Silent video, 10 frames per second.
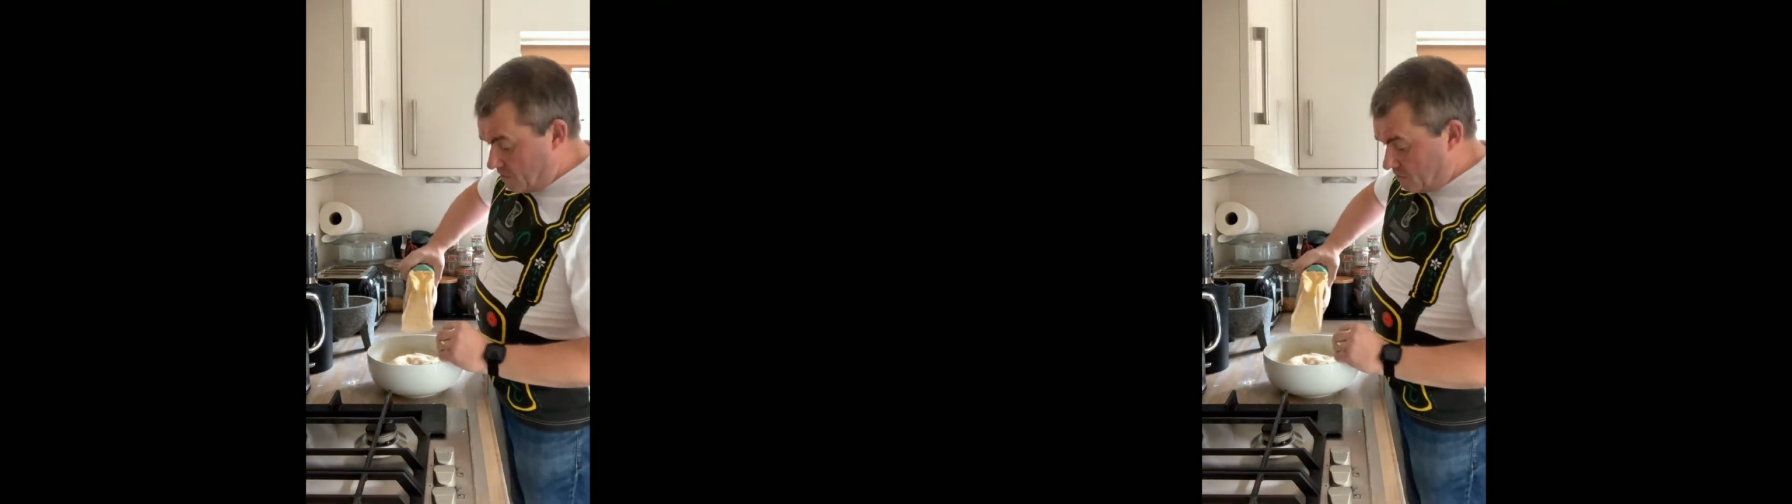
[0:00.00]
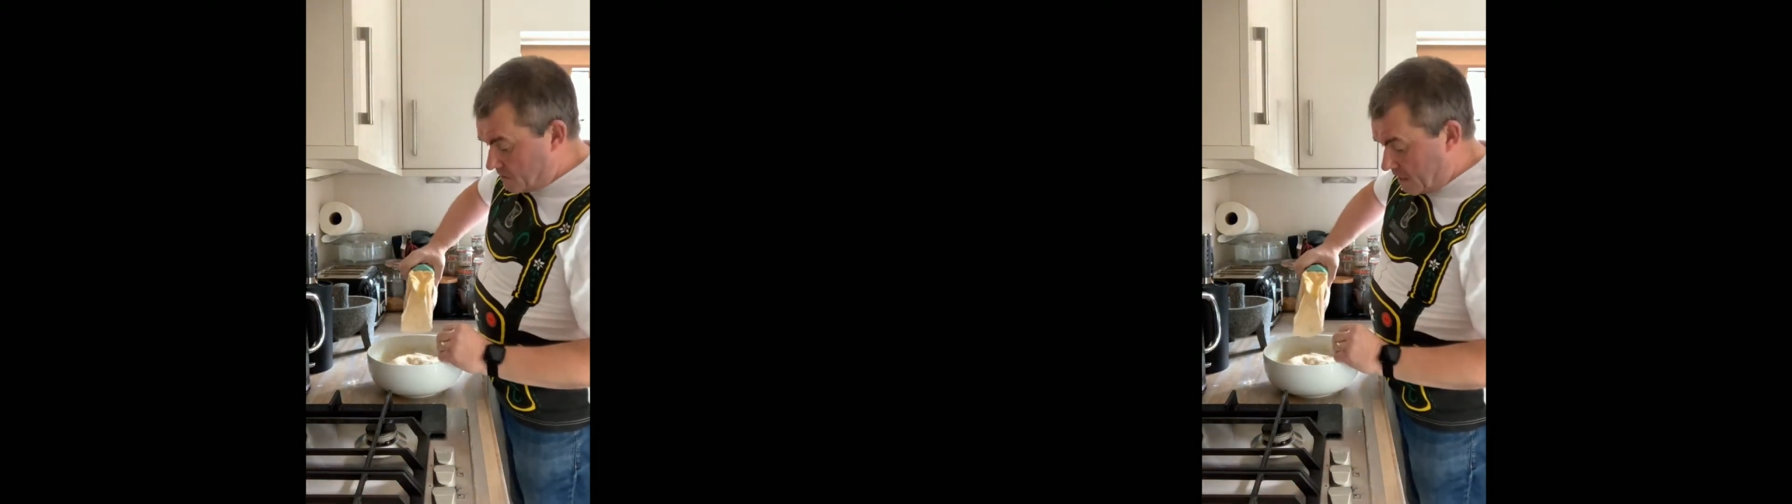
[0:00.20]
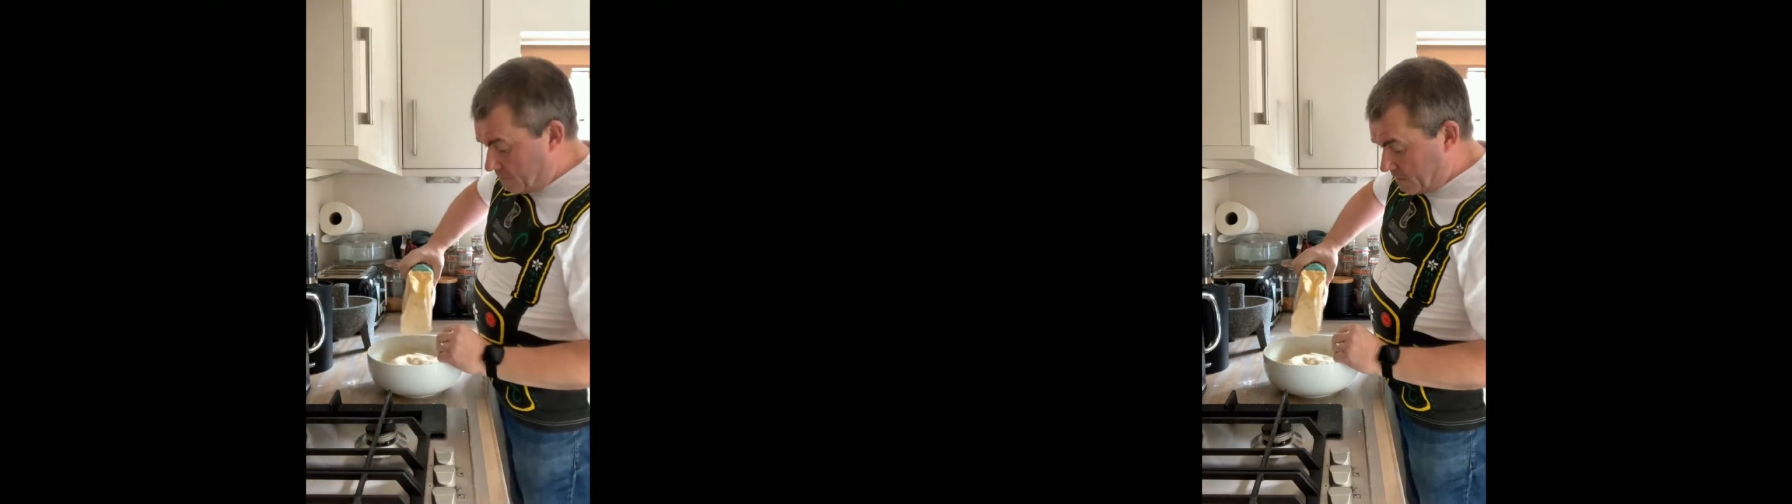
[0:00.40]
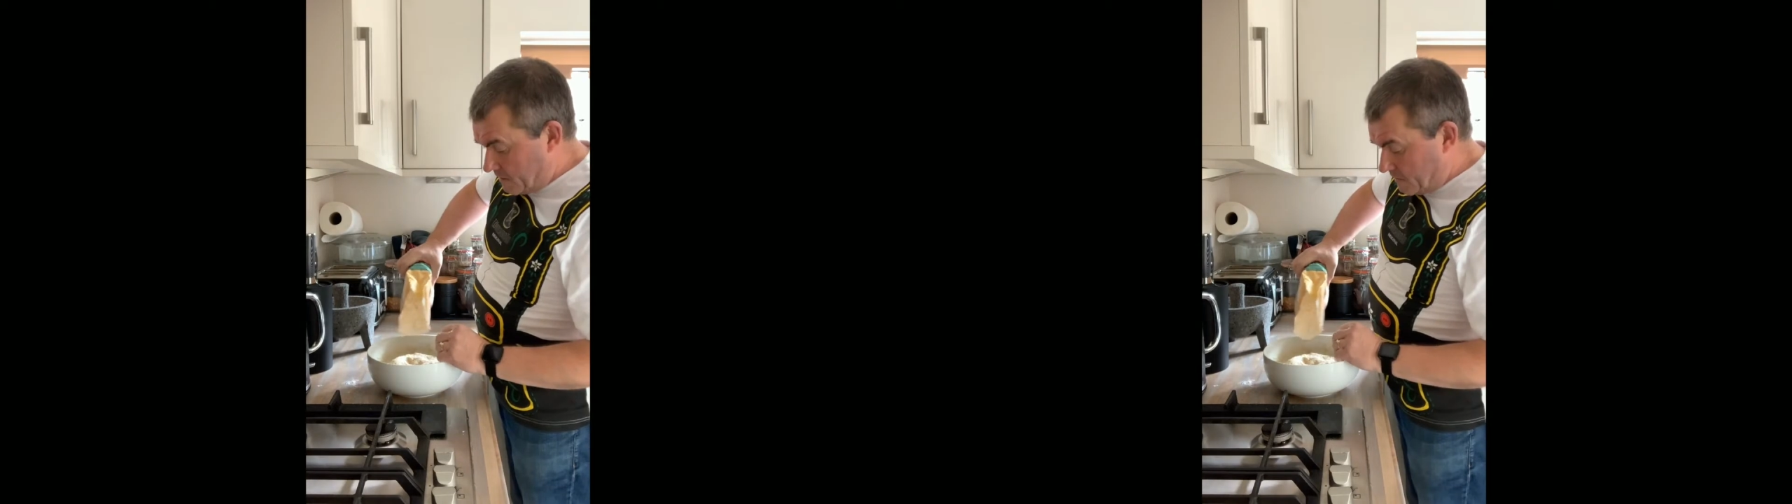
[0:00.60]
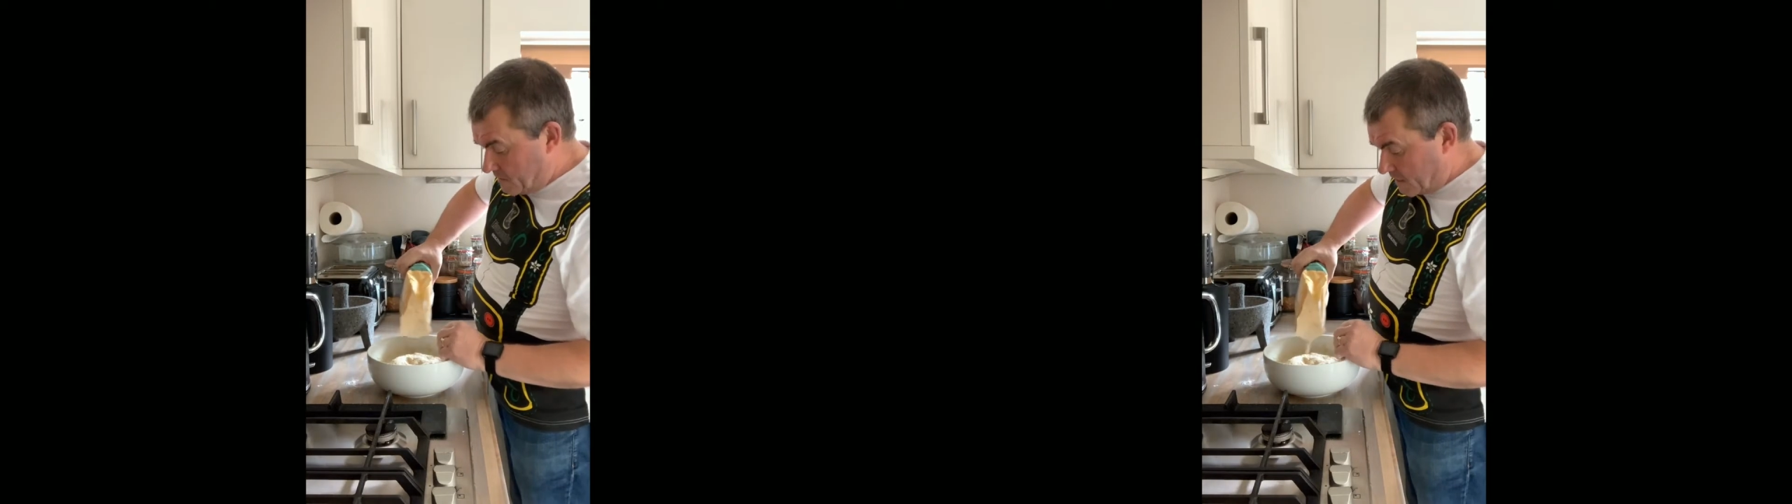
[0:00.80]
locked up
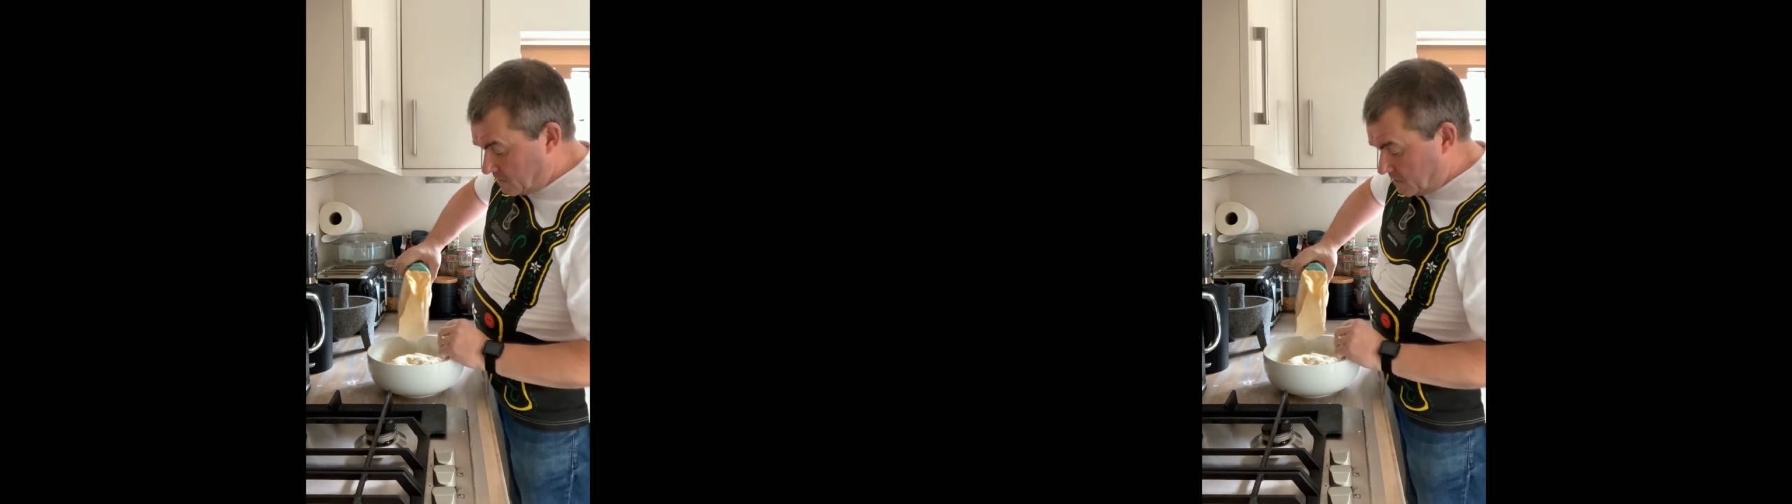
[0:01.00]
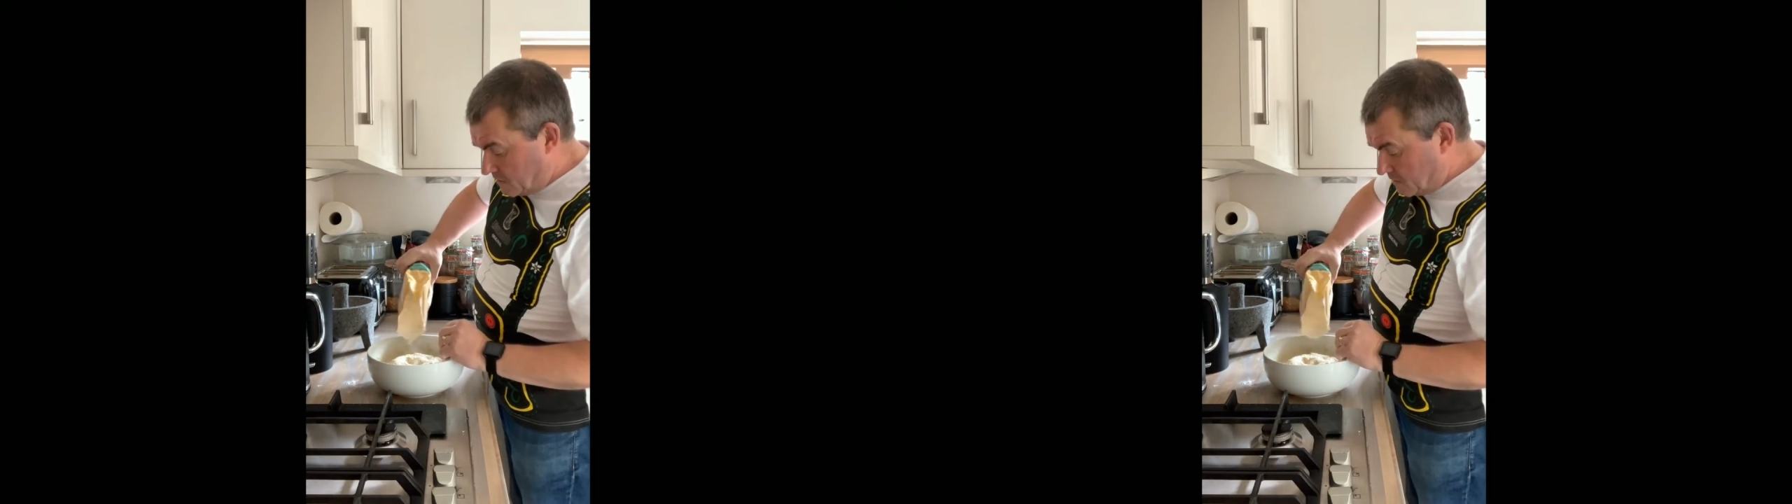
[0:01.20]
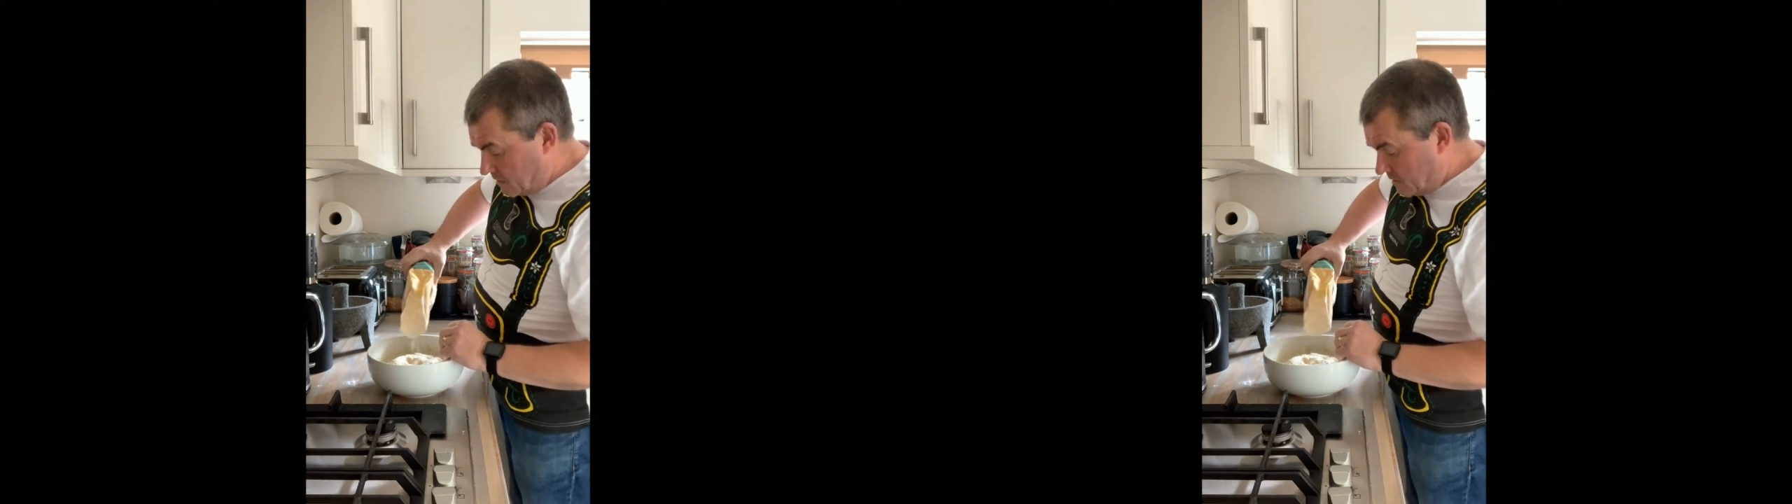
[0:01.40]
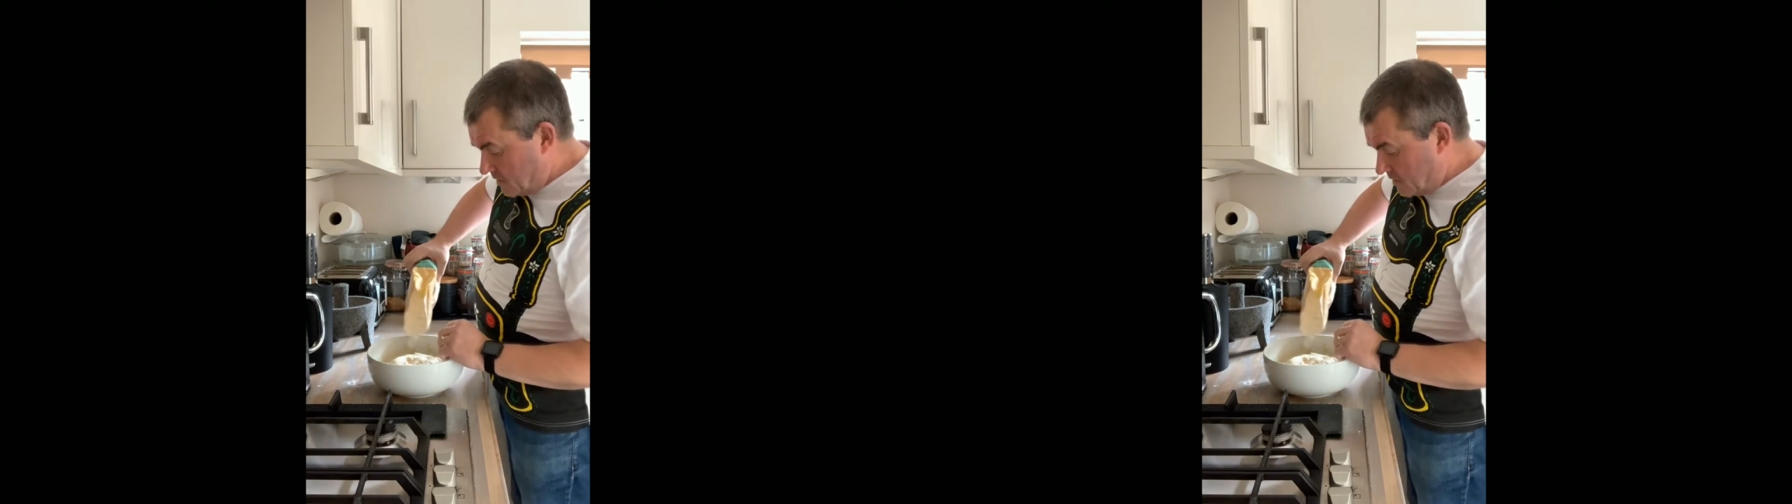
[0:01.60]
in the dungeons,